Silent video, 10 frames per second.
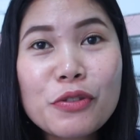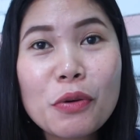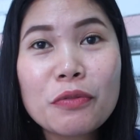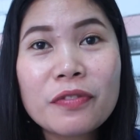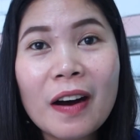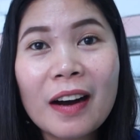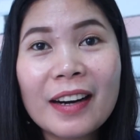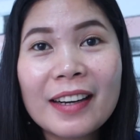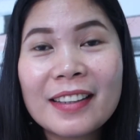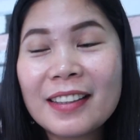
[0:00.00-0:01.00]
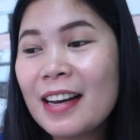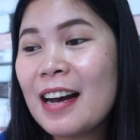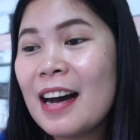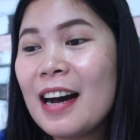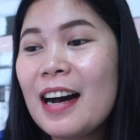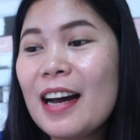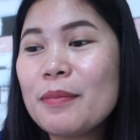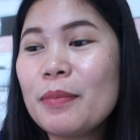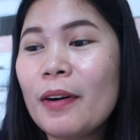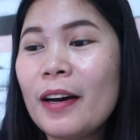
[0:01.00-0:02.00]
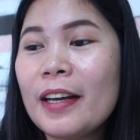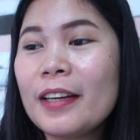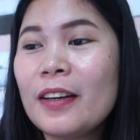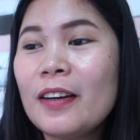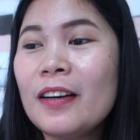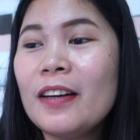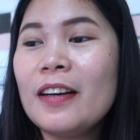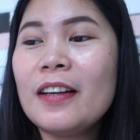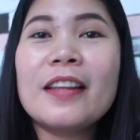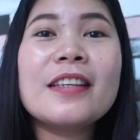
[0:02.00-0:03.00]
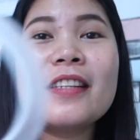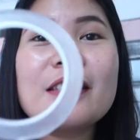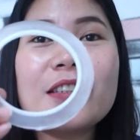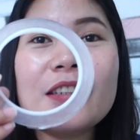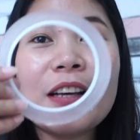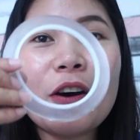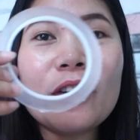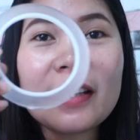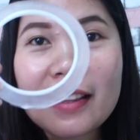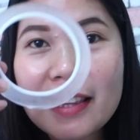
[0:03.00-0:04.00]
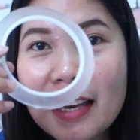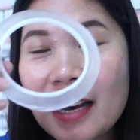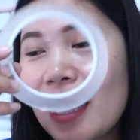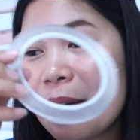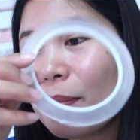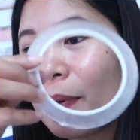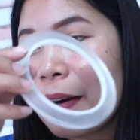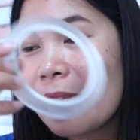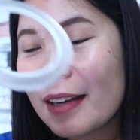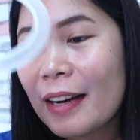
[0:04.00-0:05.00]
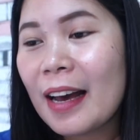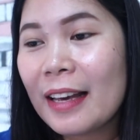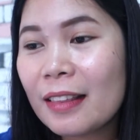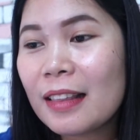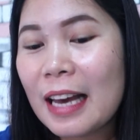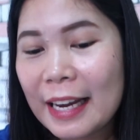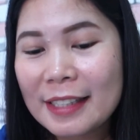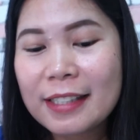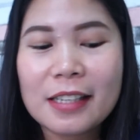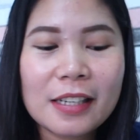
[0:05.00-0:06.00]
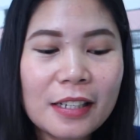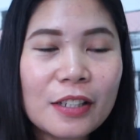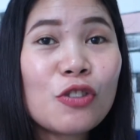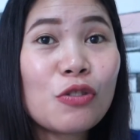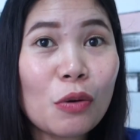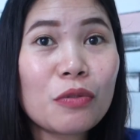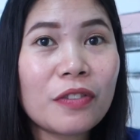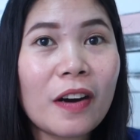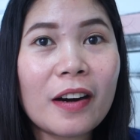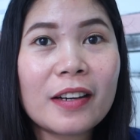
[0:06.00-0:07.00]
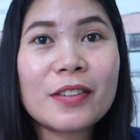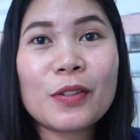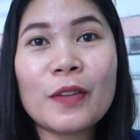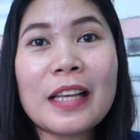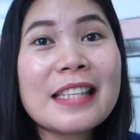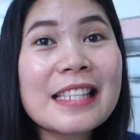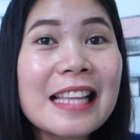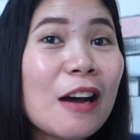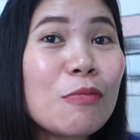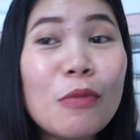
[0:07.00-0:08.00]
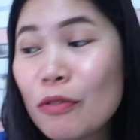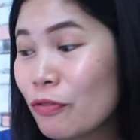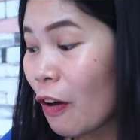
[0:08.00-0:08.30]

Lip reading: far I bought, this is the only thing I bought that I liked so far. So let's now move